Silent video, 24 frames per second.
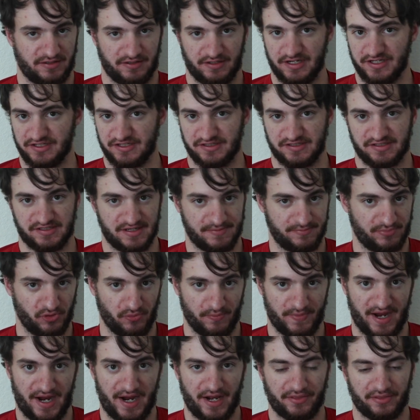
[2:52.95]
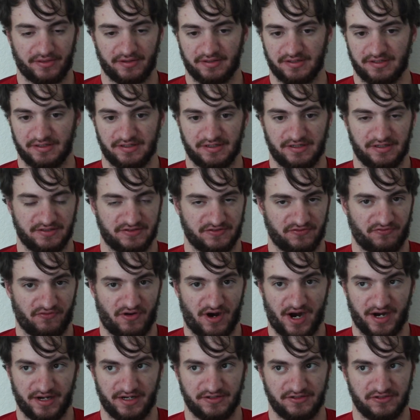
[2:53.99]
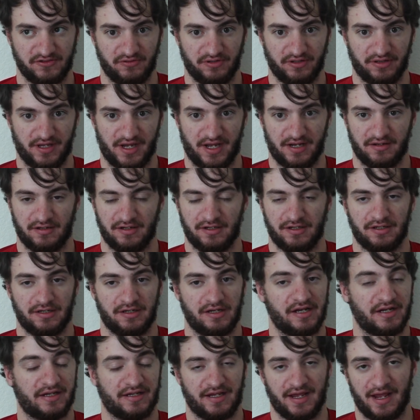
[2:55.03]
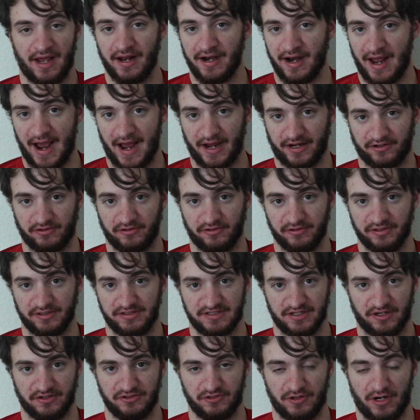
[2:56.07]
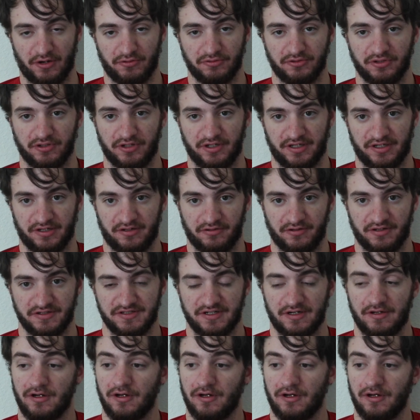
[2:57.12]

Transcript: It's simple math. It's fine at doing that. It can't accurately tell you how good a hitter is.